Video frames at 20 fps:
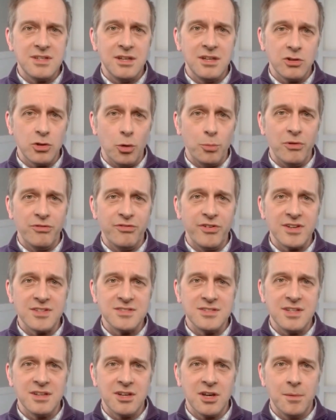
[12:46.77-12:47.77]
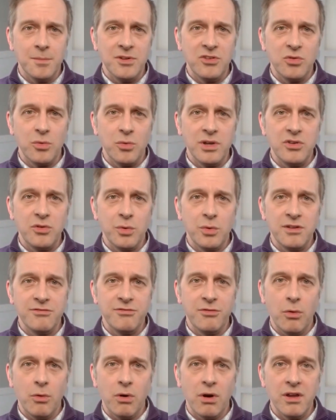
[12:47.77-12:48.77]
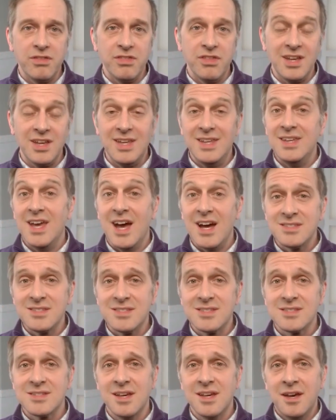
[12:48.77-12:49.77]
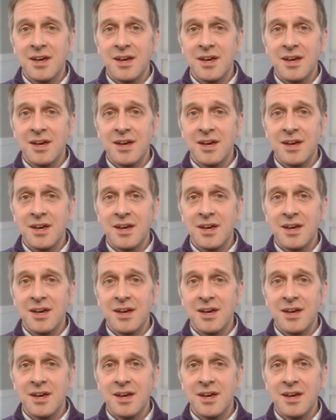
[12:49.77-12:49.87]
in global fixed income in 2024? I think yes.